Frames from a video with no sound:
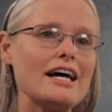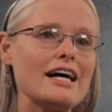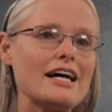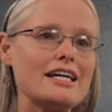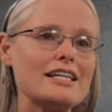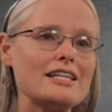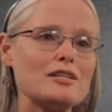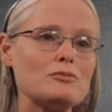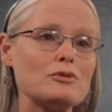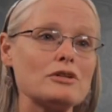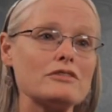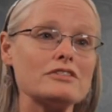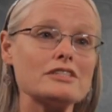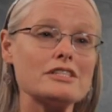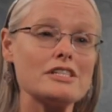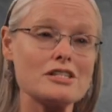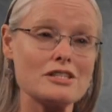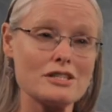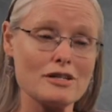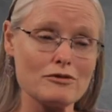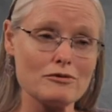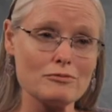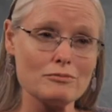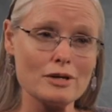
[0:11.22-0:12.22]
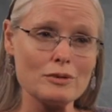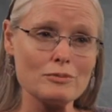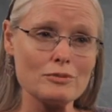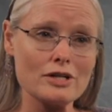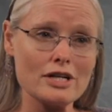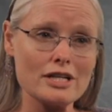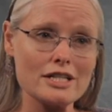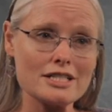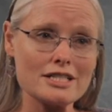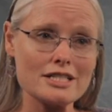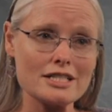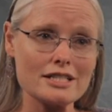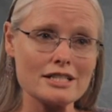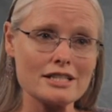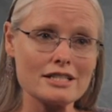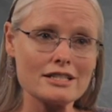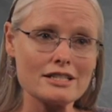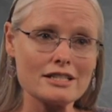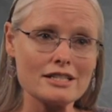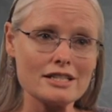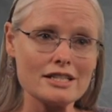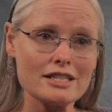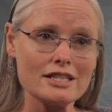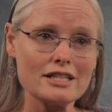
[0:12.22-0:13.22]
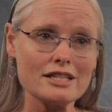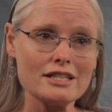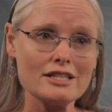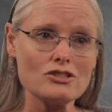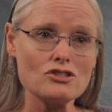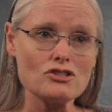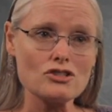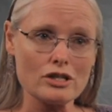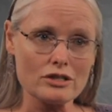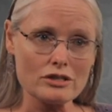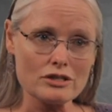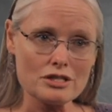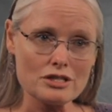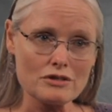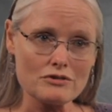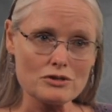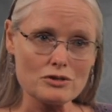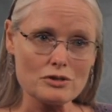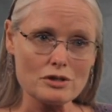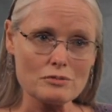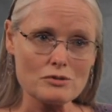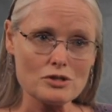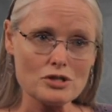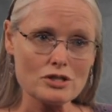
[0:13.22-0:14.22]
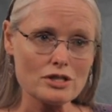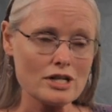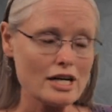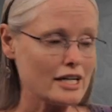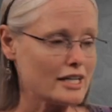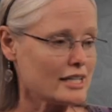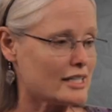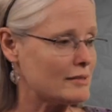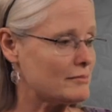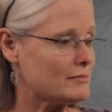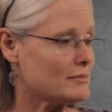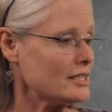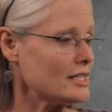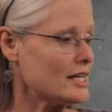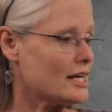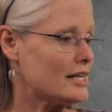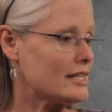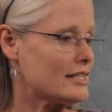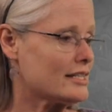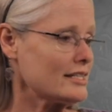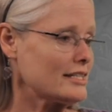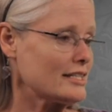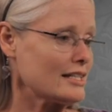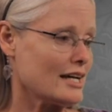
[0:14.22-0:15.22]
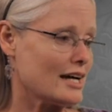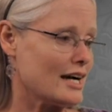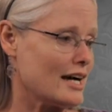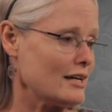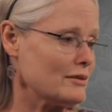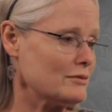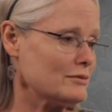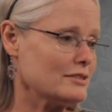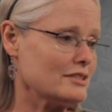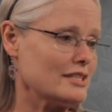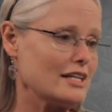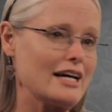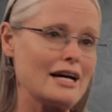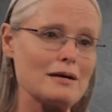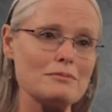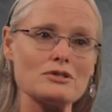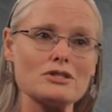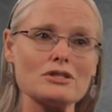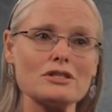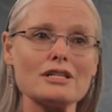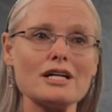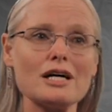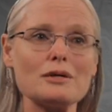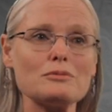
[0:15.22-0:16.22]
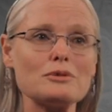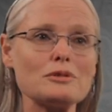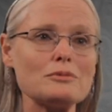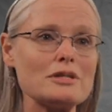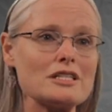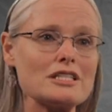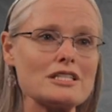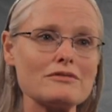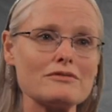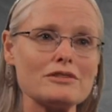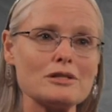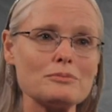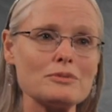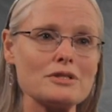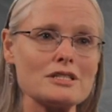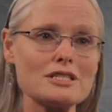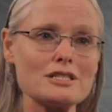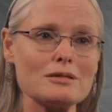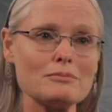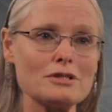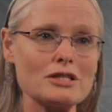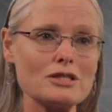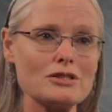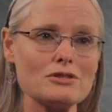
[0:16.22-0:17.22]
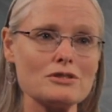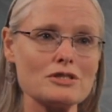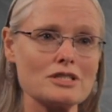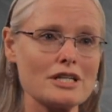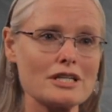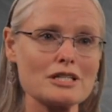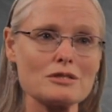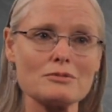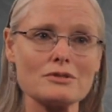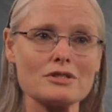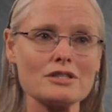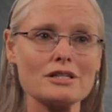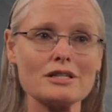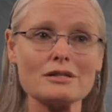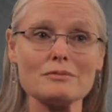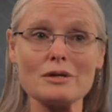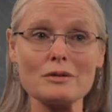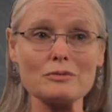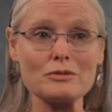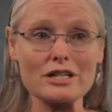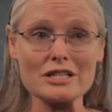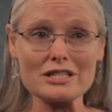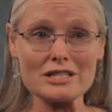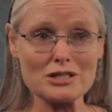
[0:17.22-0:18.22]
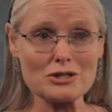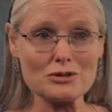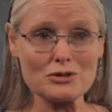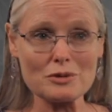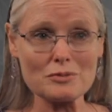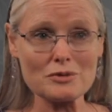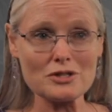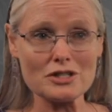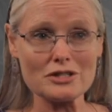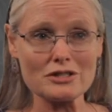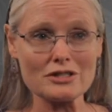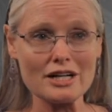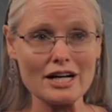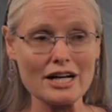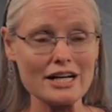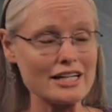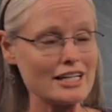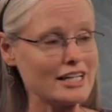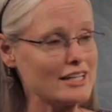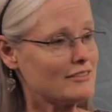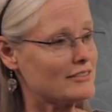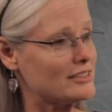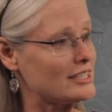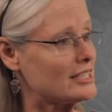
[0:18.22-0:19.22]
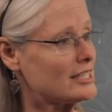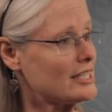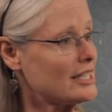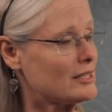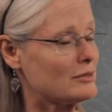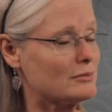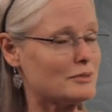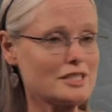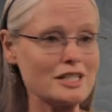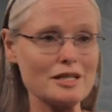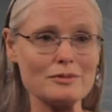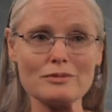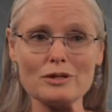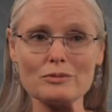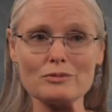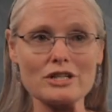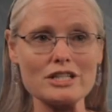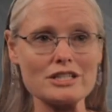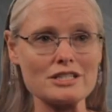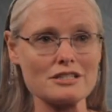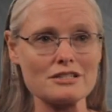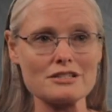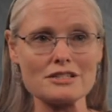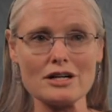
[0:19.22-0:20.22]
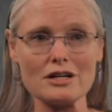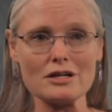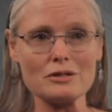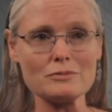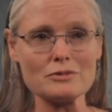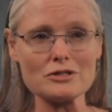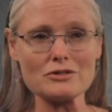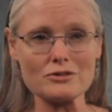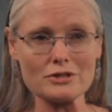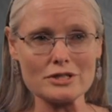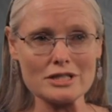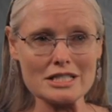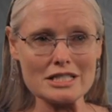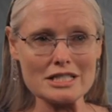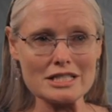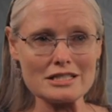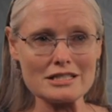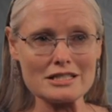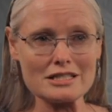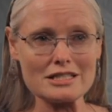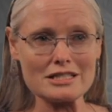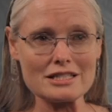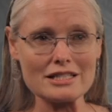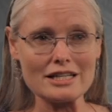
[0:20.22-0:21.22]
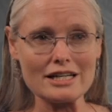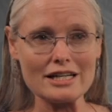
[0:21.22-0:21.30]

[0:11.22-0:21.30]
had the privilege of memorizing chunks of scripture. I would absolutely not put myself up as somebody who's the expert on memorizing scripture. I have a terrible time memorizing Psalms, for instance.